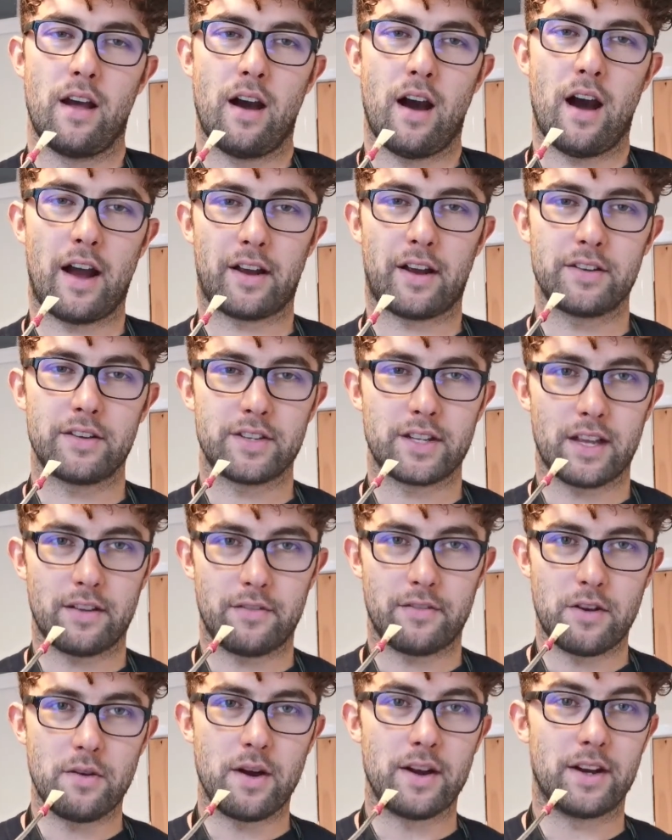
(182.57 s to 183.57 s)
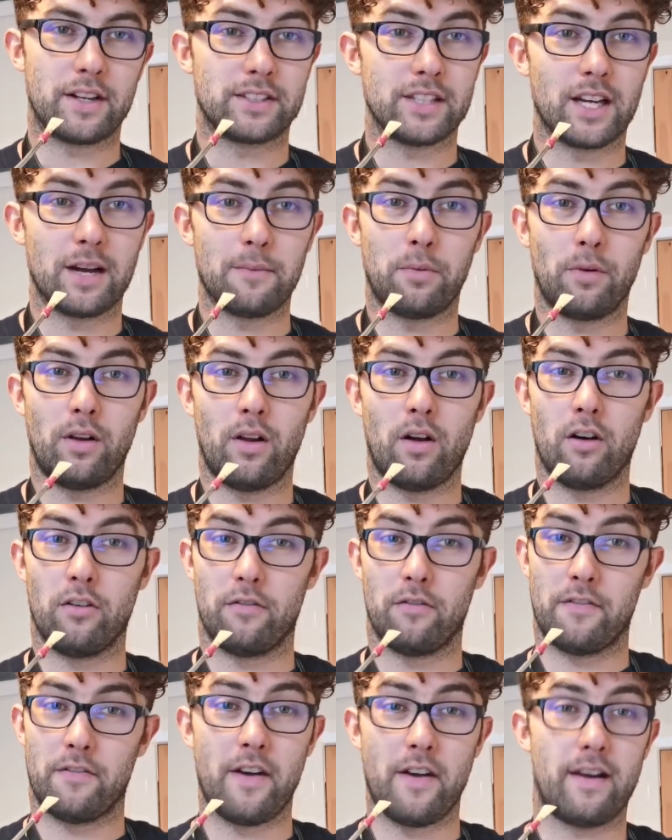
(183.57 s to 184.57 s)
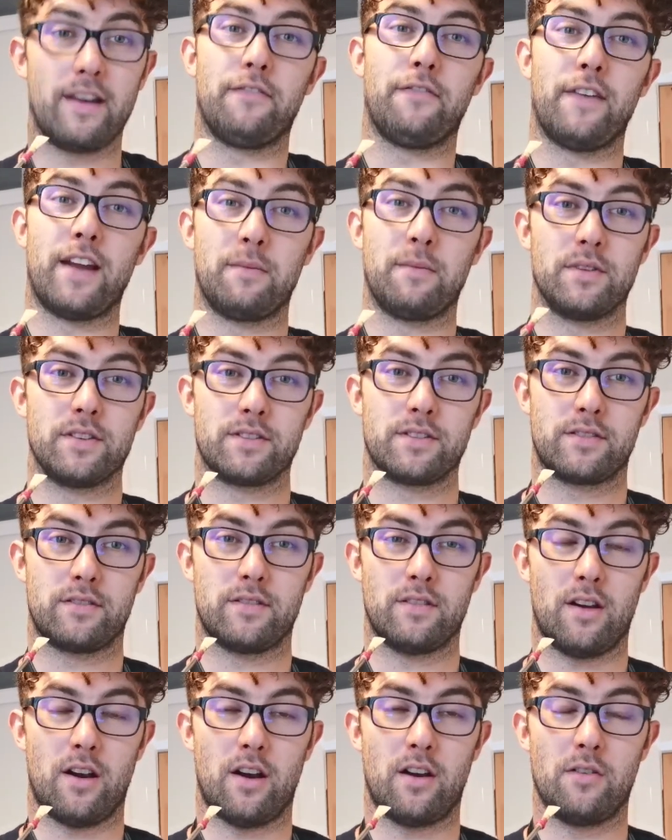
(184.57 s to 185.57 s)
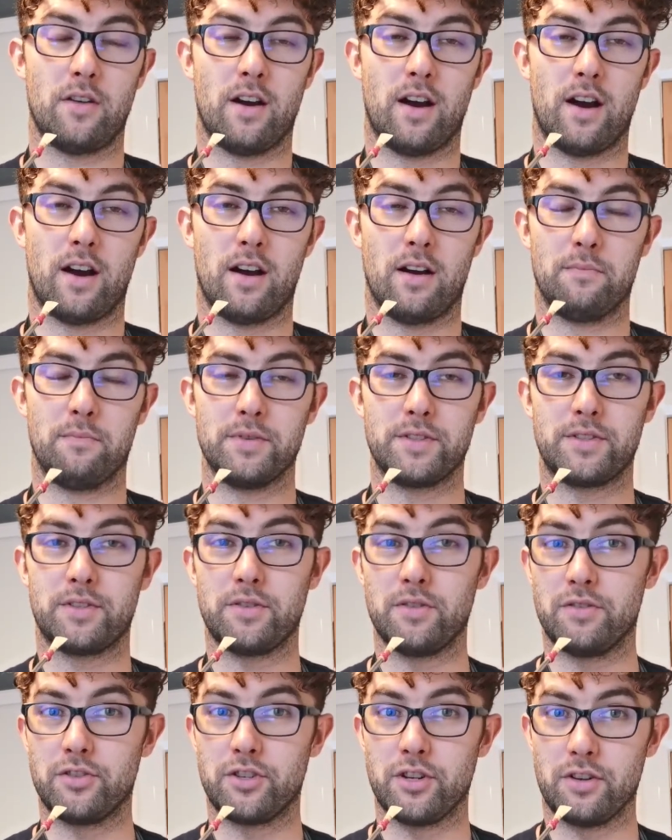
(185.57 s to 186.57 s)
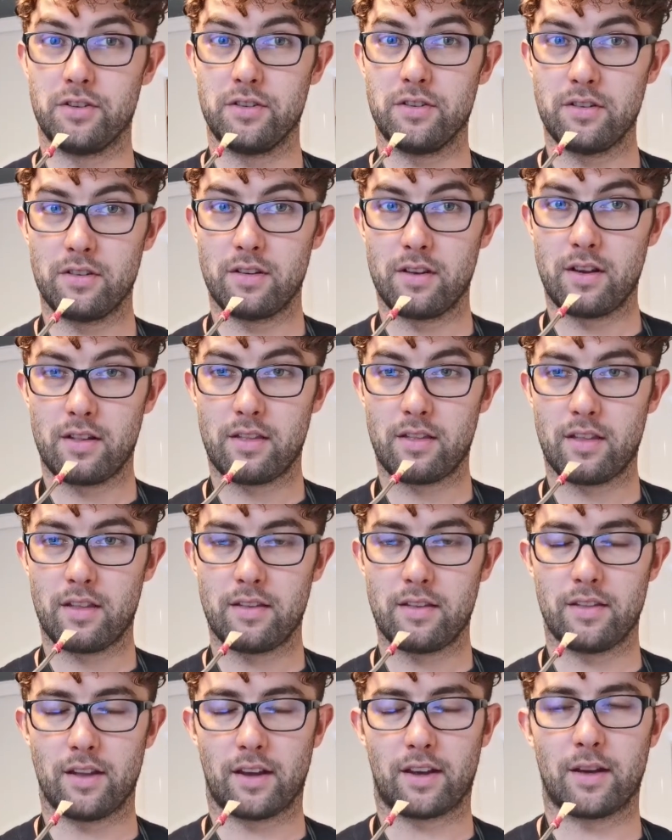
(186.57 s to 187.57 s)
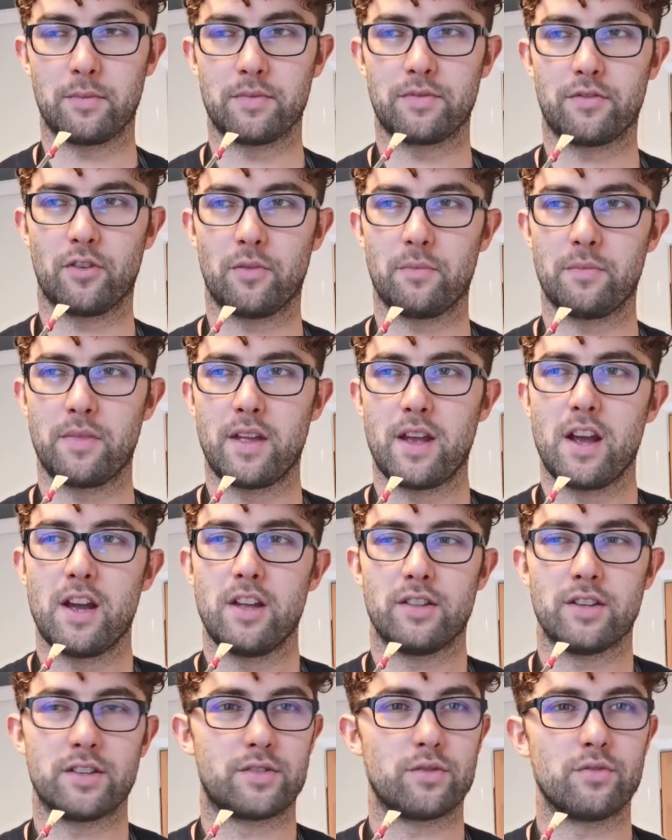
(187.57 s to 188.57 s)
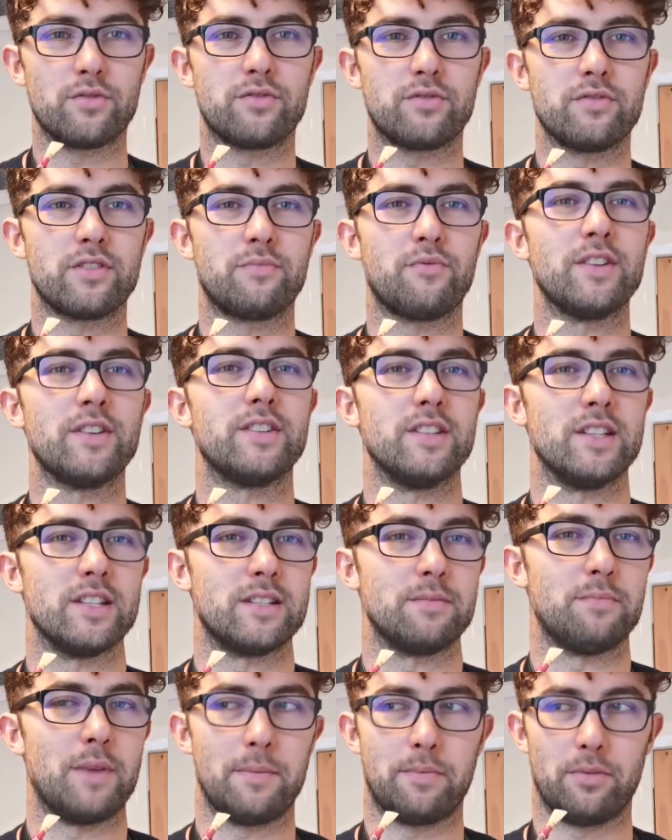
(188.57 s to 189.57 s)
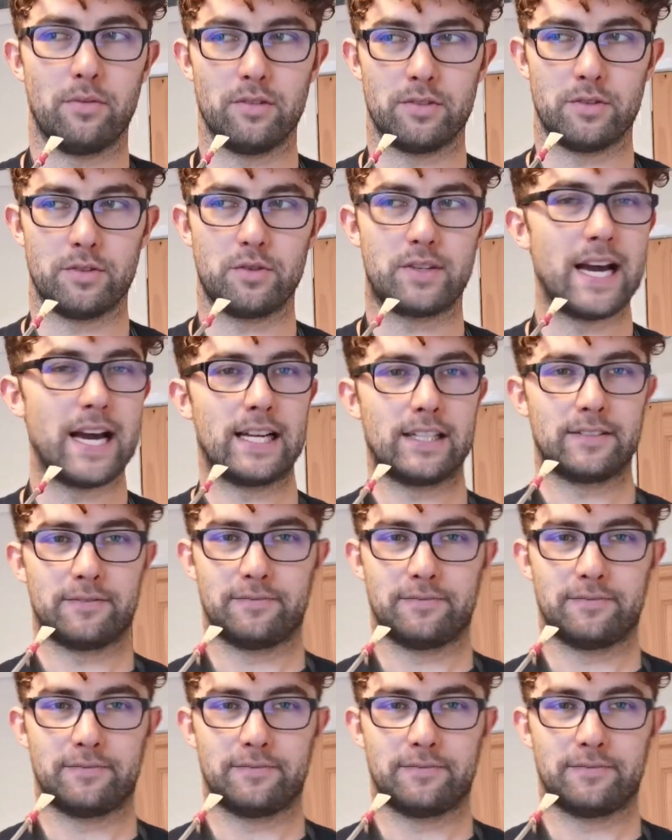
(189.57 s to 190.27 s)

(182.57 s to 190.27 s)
I'm going to give you an example of a very famous bassoon tune that comes from The Sorcerer's Apprentice by Paul Dukas.